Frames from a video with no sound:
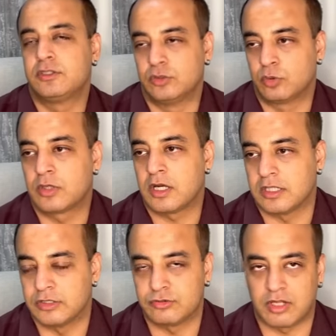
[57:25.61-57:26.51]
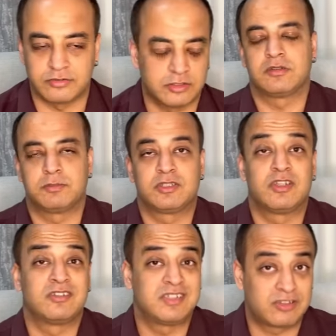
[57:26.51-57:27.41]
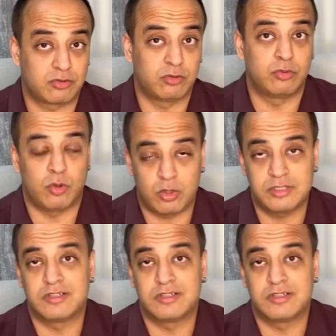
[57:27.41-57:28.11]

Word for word: Yoga in transit because the sixth lord